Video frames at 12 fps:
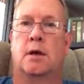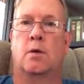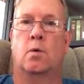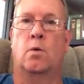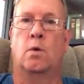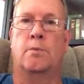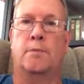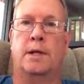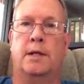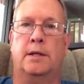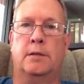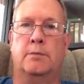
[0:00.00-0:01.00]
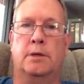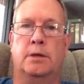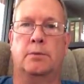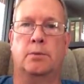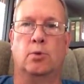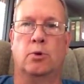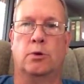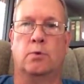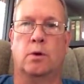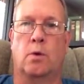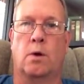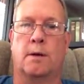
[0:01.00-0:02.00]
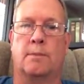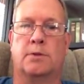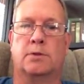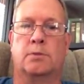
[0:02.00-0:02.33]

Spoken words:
or meeting the minimum word requirements.